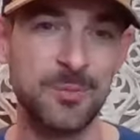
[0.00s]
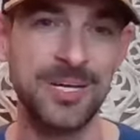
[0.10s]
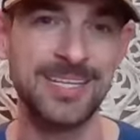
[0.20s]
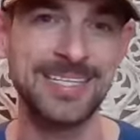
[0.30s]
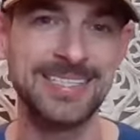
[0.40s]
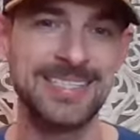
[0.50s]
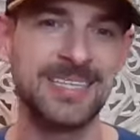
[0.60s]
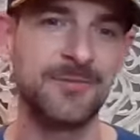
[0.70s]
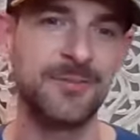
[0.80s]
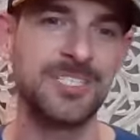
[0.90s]
Up Weekly to
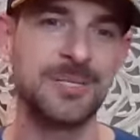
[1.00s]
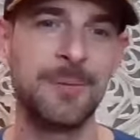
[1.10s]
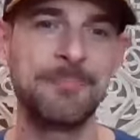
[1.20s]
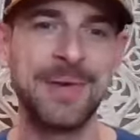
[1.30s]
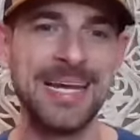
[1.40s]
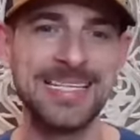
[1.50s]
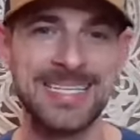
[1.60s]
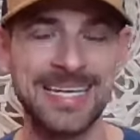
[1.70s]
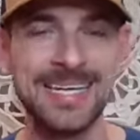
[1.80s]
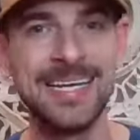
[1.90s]
deliver some
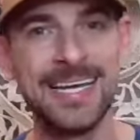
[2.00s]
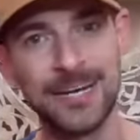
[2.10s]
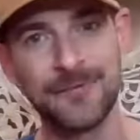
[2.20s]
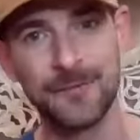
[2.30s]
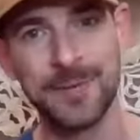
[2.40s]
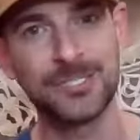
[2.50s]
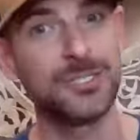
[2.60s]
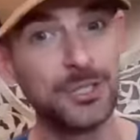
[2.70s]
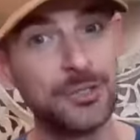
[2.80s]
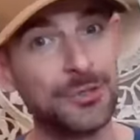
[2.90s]
amazing information
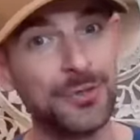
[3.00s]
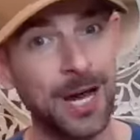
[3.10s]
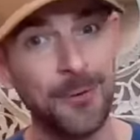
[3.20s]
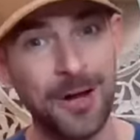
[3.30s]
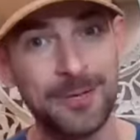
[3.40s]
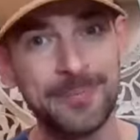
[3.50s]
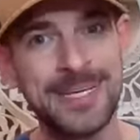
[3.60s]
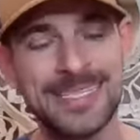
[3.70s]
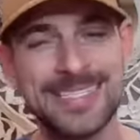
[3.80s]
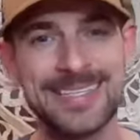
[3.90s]
that you do not want to
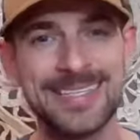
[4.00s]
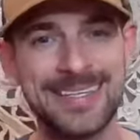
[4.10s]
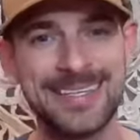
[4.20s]
miss.